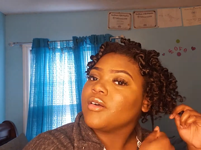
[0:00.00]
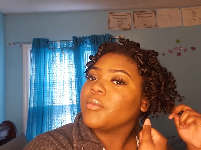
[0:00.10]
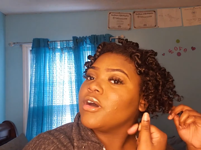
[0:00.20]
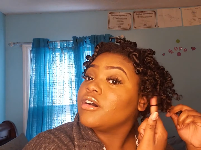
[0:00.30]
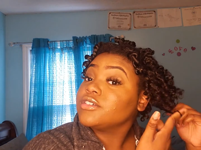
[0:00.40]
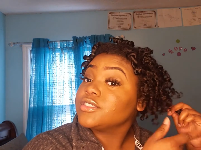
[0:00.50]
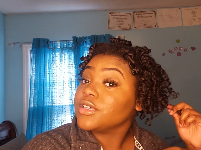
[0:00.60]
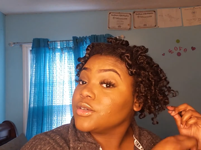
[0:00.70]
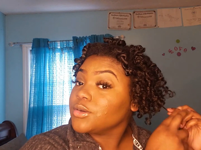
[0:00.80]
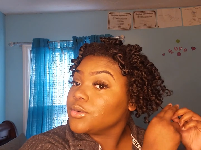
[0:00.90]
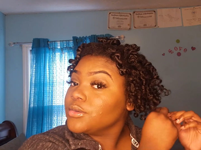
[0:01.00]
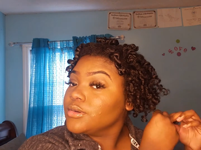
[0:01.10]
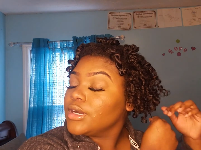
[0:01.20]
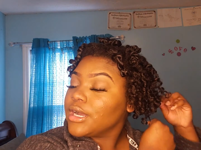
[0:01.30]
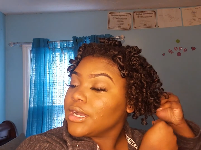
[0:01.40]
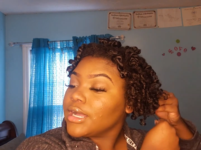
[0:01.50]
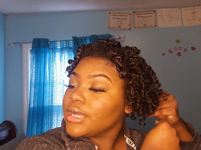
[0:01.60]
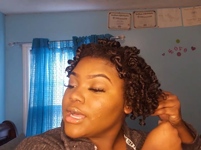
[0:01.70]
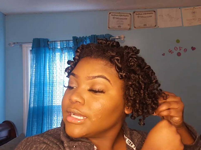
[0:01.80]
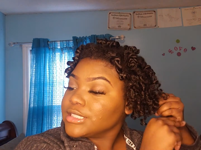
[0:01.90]
Also,
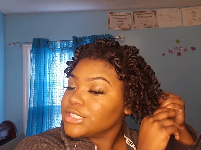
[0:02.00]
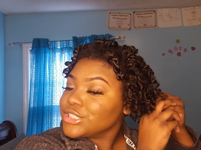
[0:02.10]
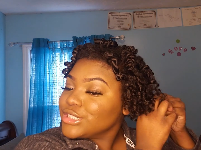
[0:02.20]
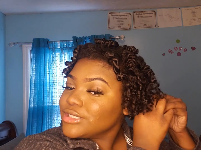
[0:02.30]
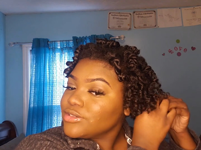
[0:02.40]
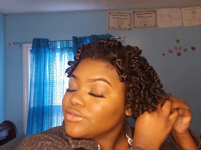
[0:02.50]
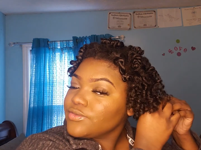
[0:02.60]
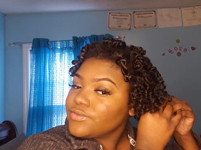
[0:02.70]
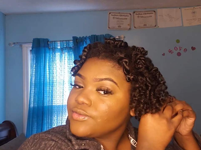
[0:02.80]
I should have